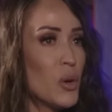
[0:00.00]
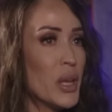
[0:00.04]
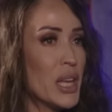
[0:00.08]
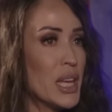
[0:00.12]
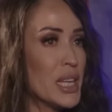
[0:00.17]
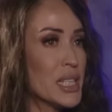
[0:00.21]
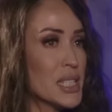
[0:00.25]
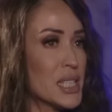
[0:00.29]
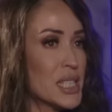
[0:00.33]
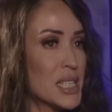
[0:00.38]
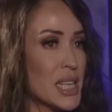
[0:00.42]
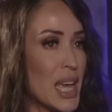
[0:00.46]

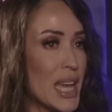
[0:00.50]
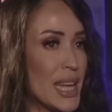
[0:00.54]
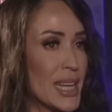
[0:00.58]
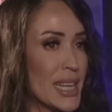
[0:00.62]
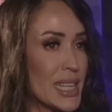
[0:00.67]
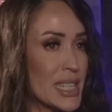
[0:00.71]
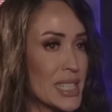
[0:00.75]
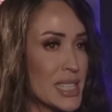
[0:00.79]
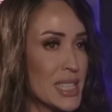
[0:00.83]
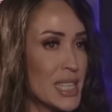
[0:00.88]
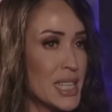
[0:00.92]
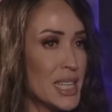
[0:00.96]
he's saying
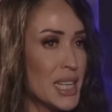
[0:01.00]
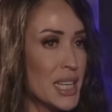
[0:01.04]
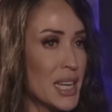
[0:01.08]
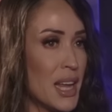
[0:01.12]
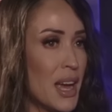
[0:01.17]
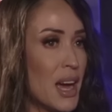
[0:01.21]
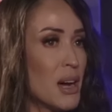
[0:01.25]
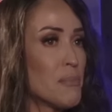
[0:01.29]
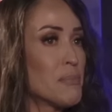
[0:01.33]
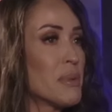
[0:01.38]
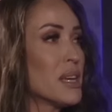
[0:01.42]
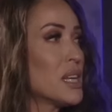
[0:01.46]
it didn't
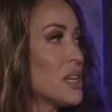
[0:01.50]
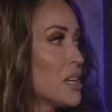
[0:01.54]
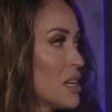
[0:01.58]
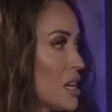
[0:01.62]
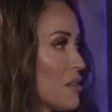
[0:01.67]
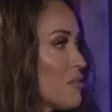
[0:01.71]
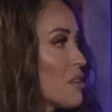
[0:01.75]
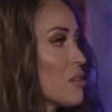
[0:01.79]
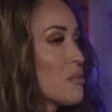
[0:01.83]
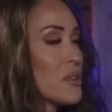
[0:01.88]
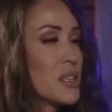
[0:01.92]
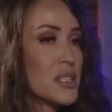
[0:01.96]
happen and
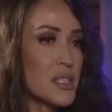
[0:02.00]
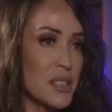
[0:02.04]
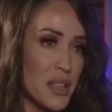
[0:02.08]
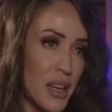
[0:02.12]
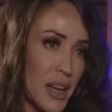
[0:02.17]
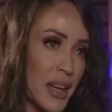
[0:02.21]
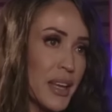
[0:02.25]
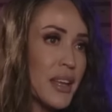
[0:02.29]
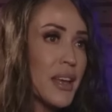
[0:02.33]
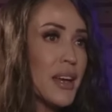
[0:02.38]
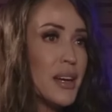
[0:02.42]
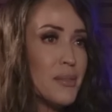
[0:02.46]
everyone's
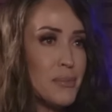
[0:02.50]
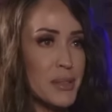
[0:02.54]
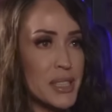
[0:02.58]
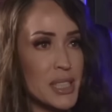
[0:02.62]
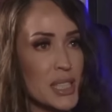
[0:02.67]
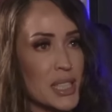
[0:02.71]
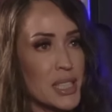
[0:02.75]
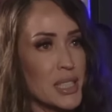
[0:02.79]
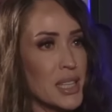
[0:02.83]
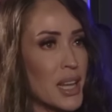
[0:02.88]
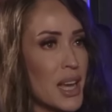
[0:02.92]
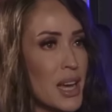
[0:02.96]
like, yep, it
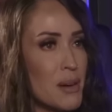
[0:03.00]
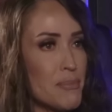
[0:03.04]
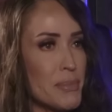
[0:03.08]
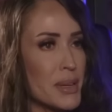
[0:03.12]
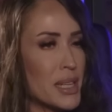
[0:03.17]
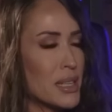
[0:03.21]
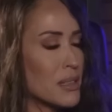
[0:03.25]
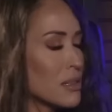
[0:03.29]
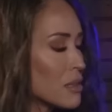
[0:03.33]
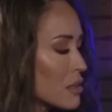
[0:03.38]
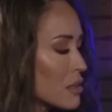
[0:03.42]
didn't happen.